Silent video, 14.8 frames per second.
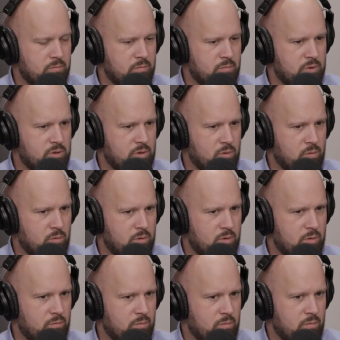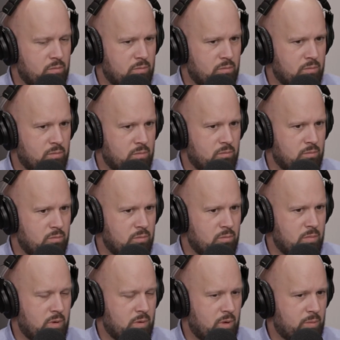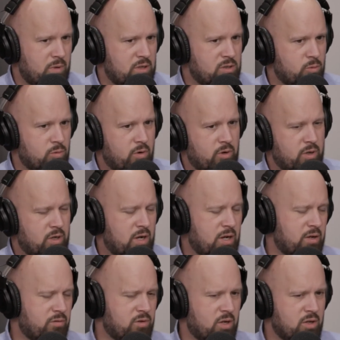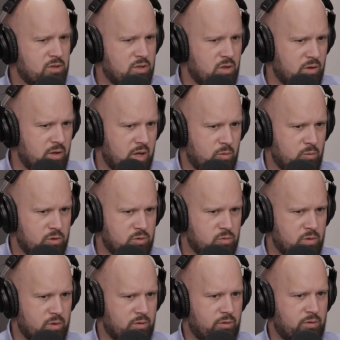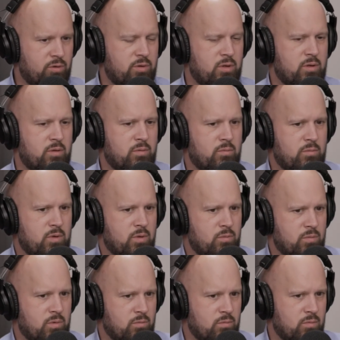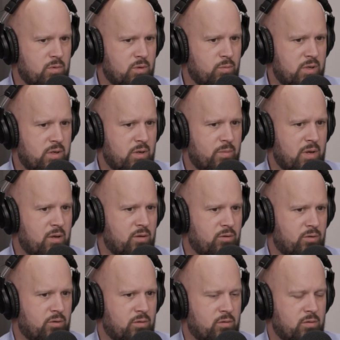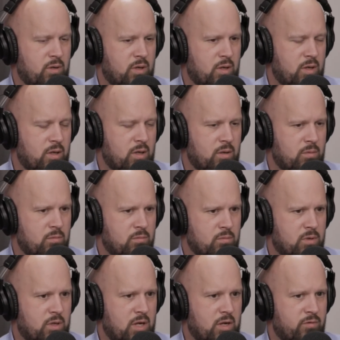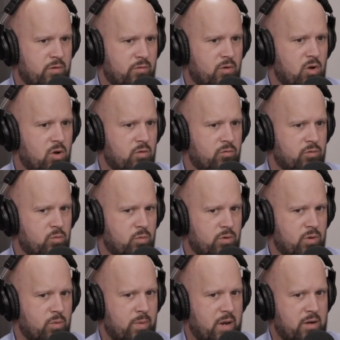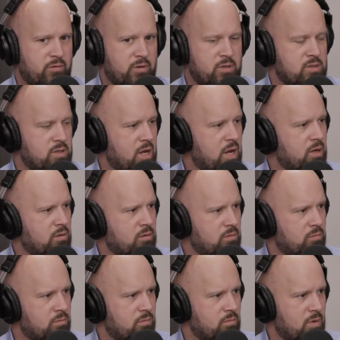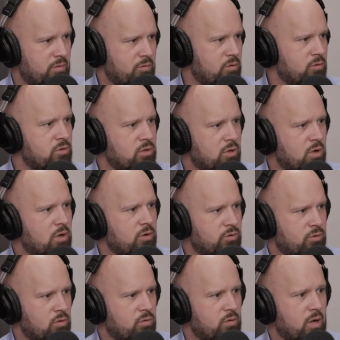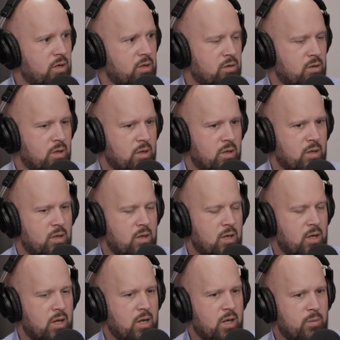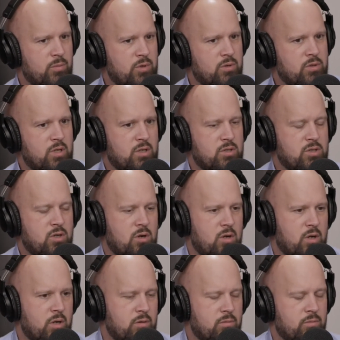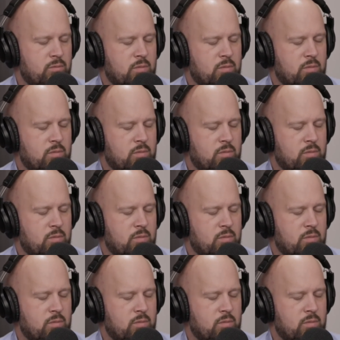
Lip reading: so I'm guessing we already kind of touched on that, which was the BMS kind of evolves with the battery stack evolution also, right? You touched on